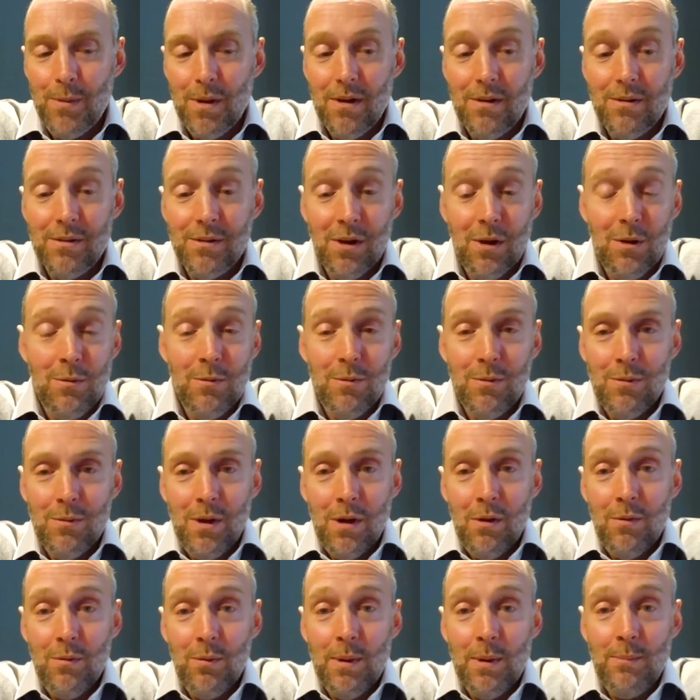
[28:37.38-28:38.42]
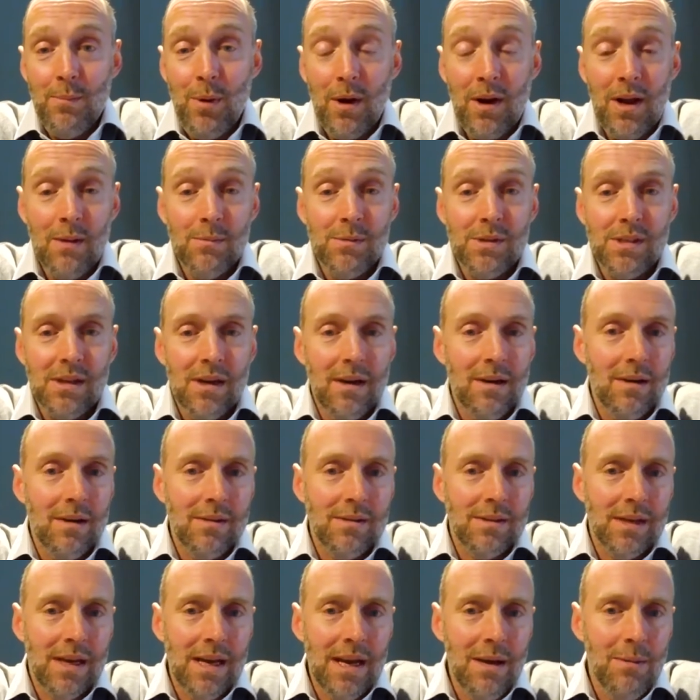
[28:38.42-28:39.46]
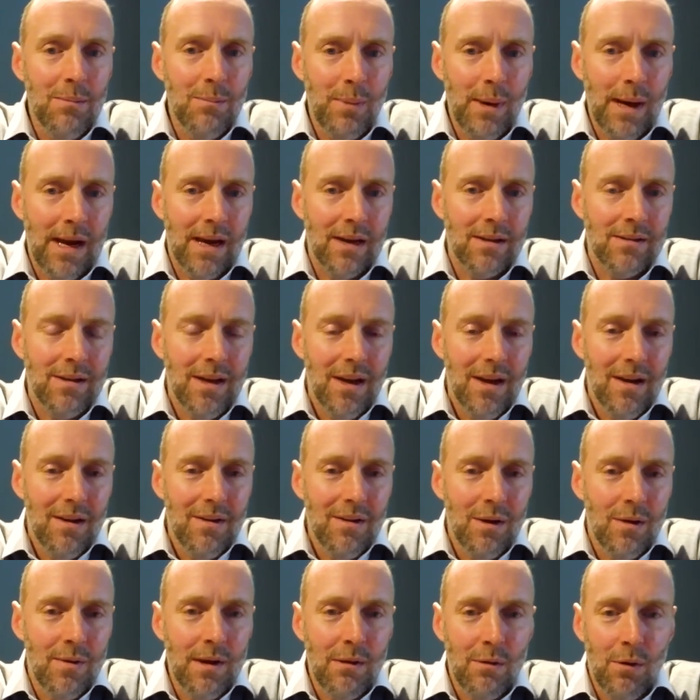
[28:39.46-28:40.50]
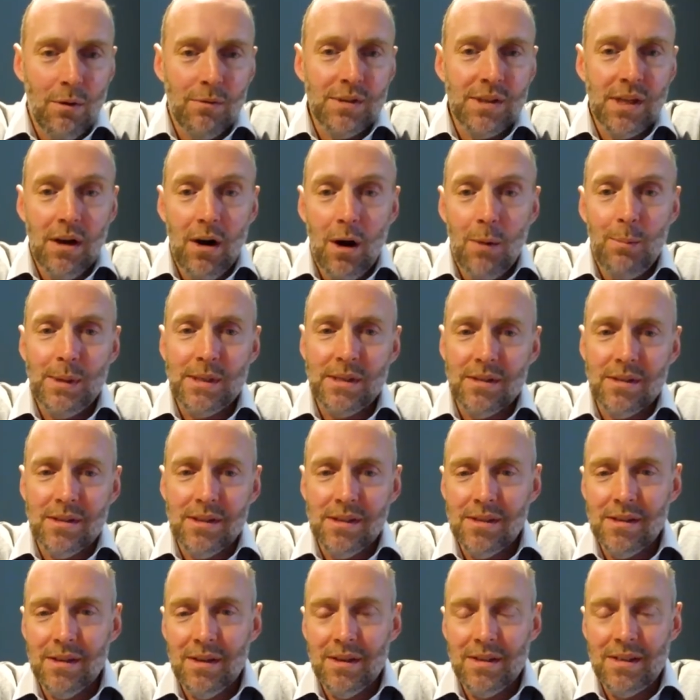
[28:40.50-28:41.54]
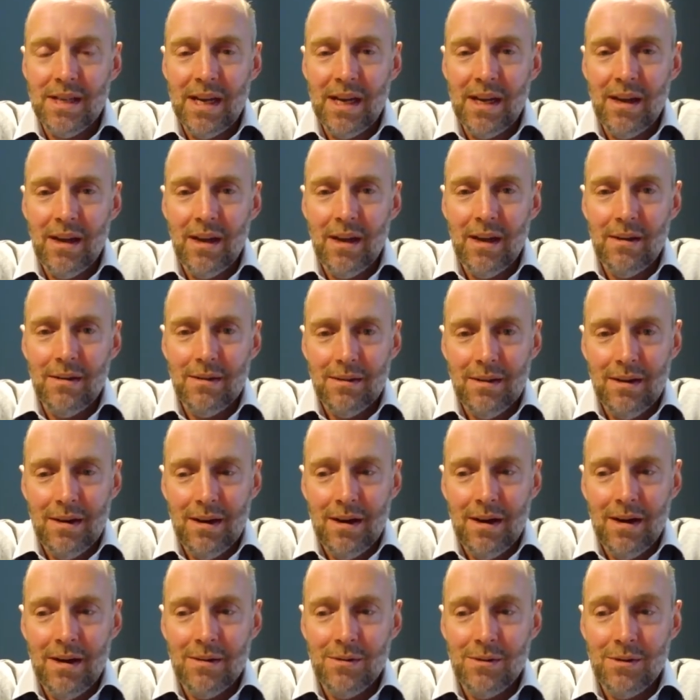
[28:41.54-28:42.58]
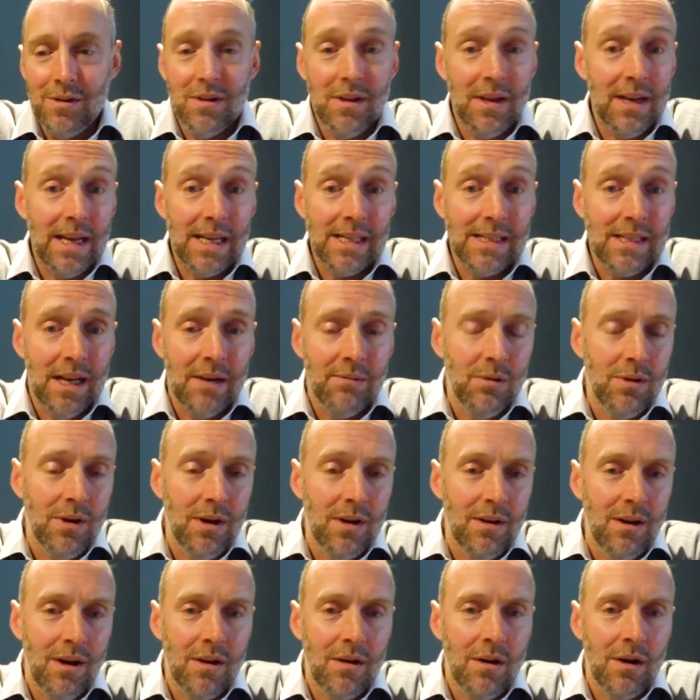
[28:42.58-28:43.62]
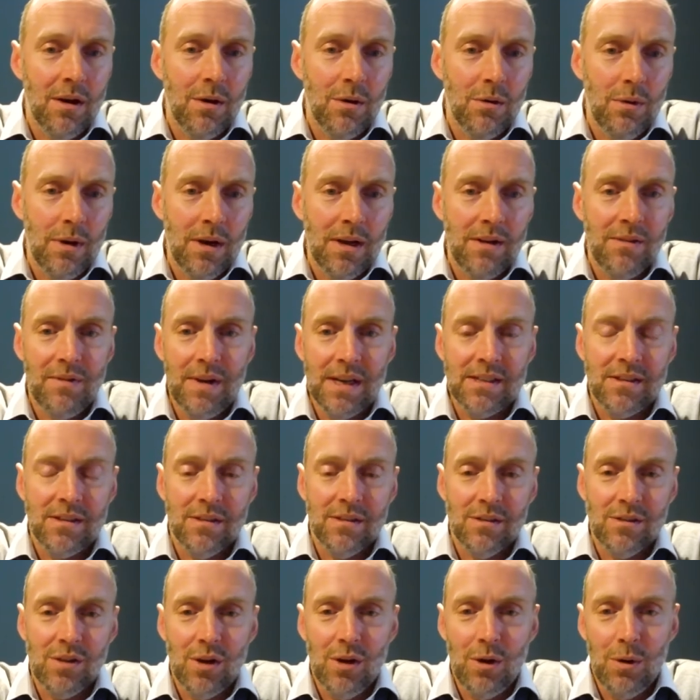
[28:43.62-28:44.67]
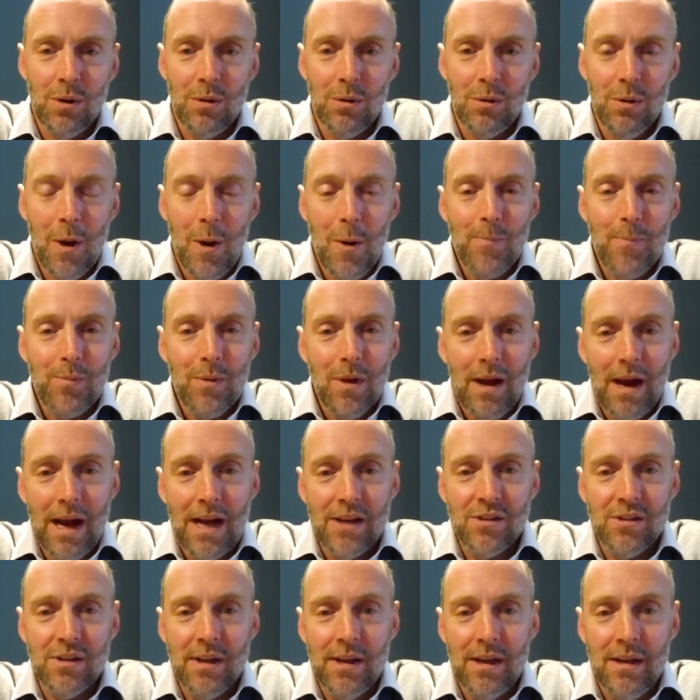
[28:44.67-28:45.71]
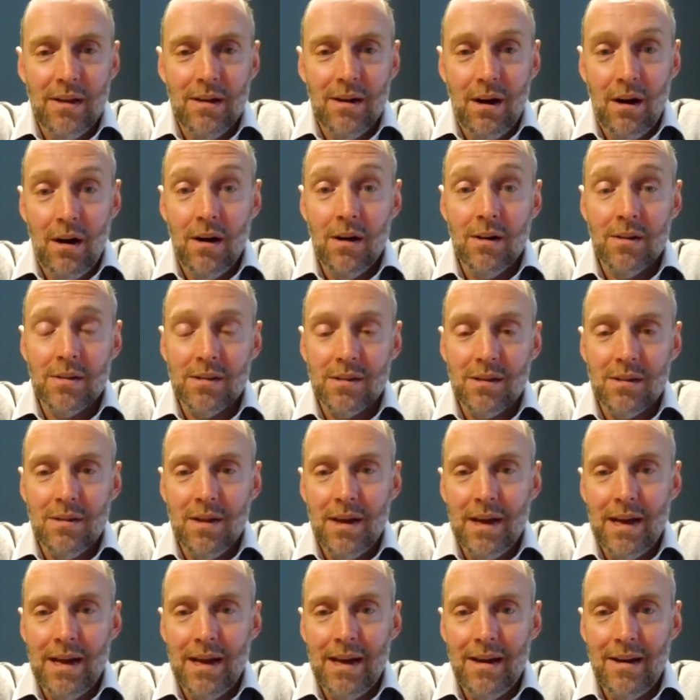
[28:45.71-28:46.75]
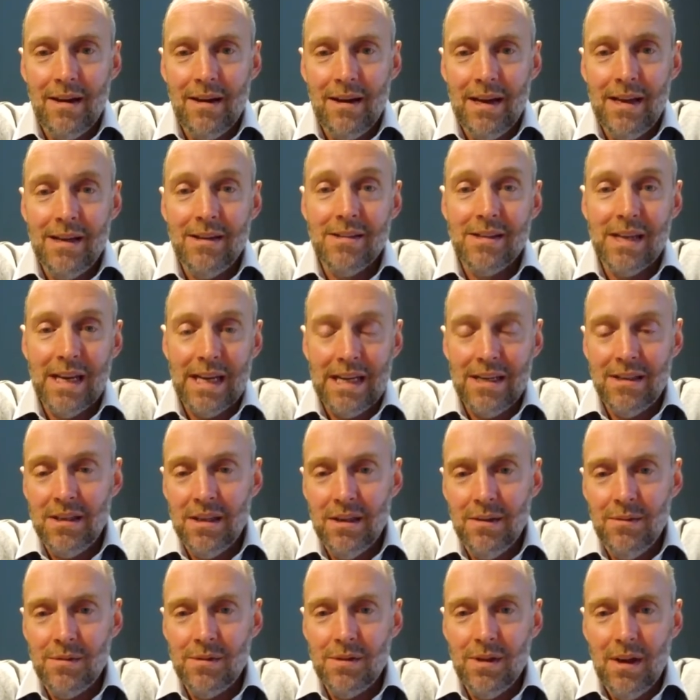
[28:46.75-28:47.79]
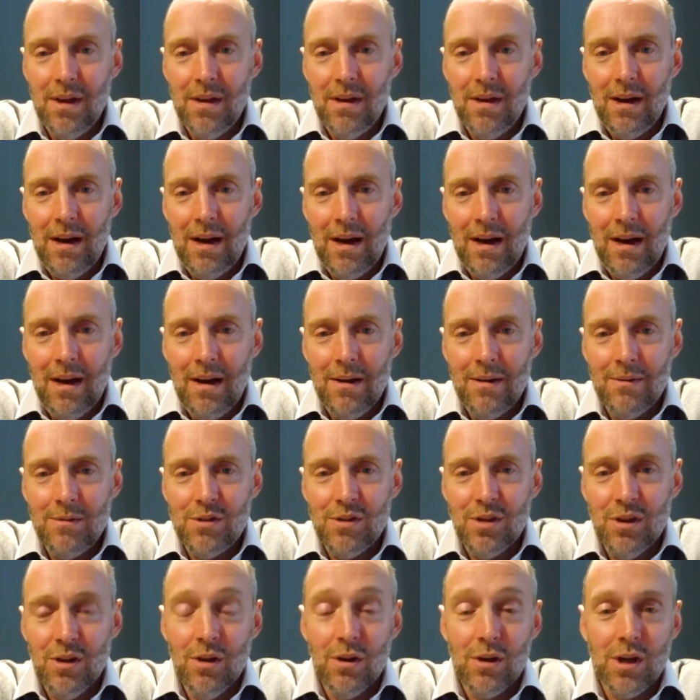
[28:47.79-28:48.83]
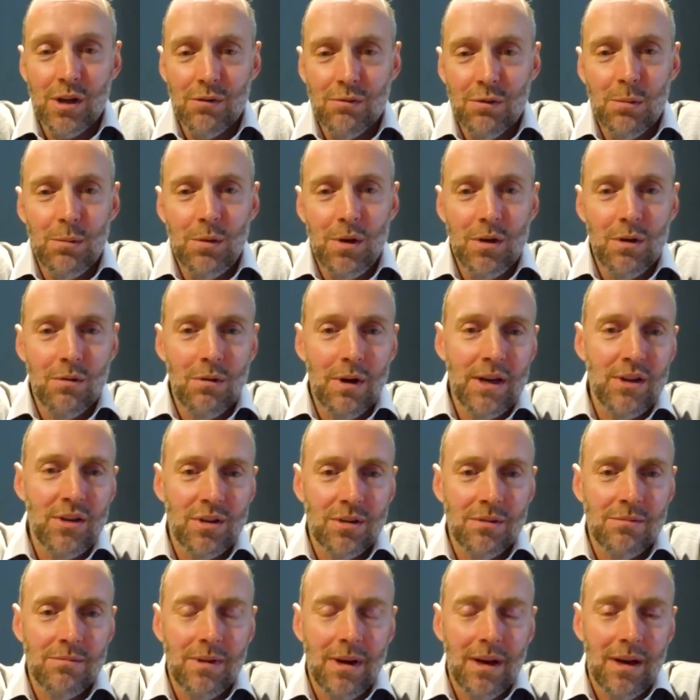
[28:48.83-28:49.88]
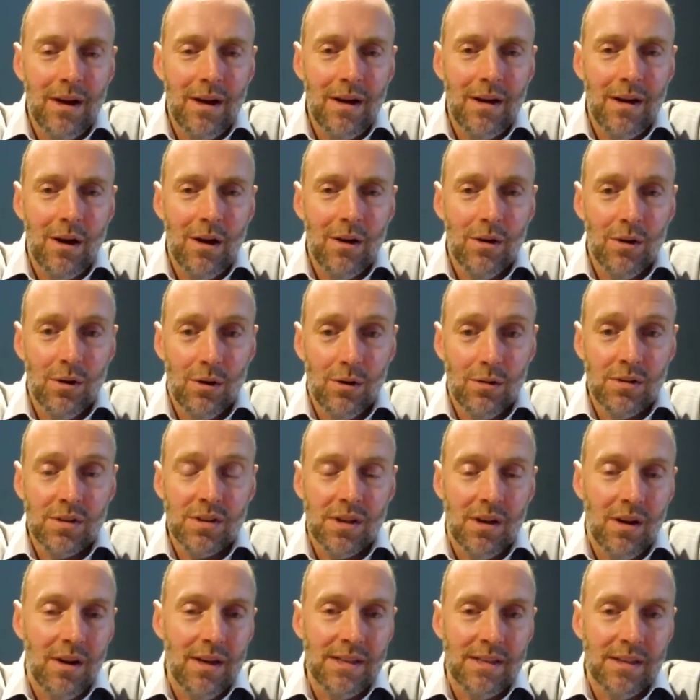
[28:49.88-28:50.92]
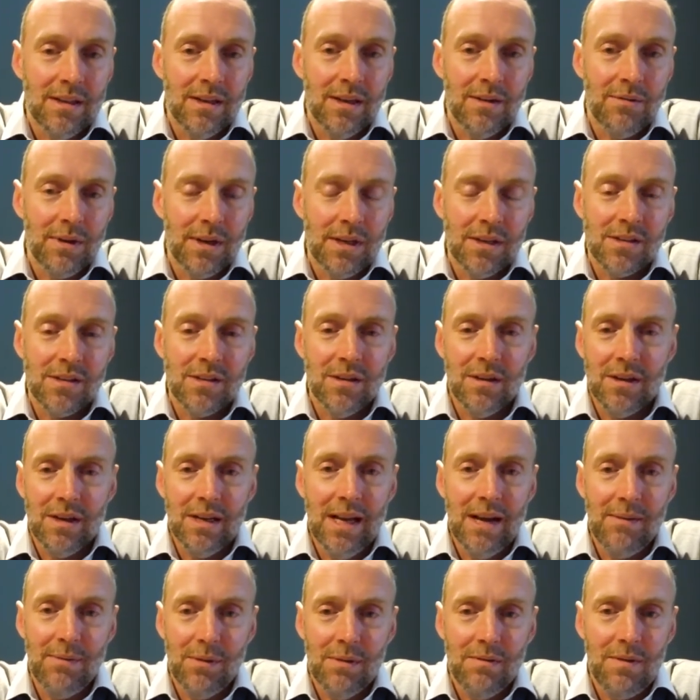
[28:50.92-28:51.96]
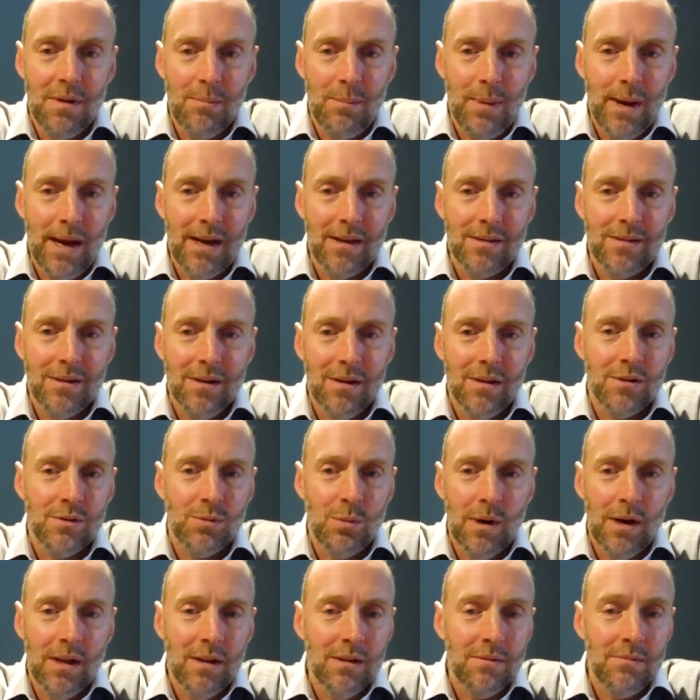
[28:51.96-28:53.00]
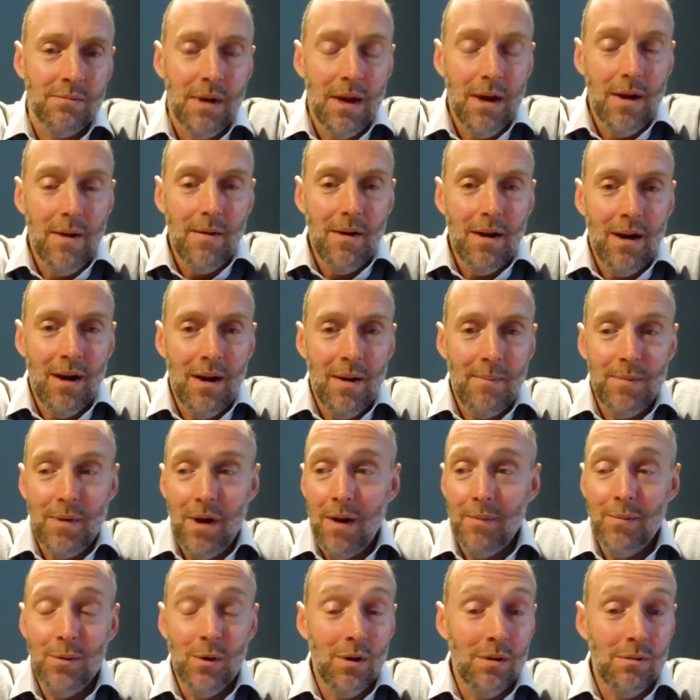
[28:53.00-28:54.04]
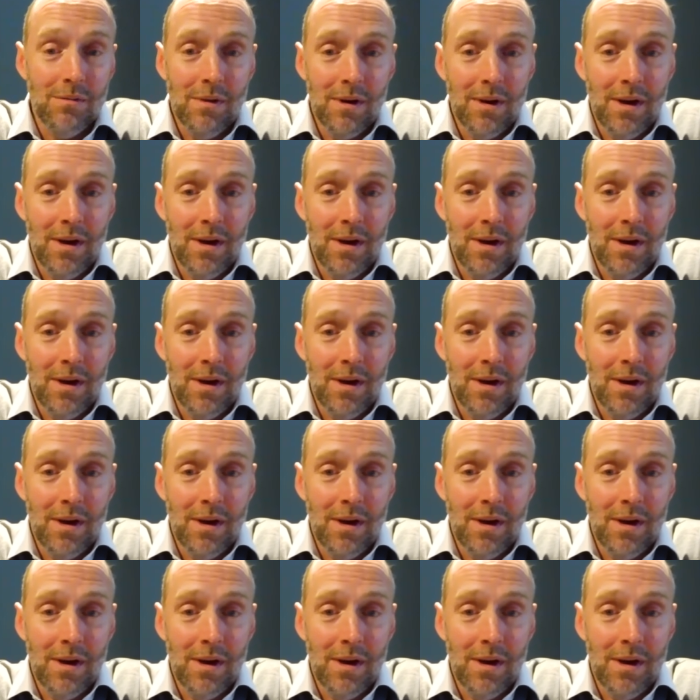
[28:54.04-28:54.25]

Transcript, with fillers: So you know, when it comes to, to impact, you know, there obviously are businesses that are taking it uh, to the next level. I, I know investors who actually ask their executives Uh, to look at remuneration uh, alongside delivering a certain level of impact as well, and um, I'm not.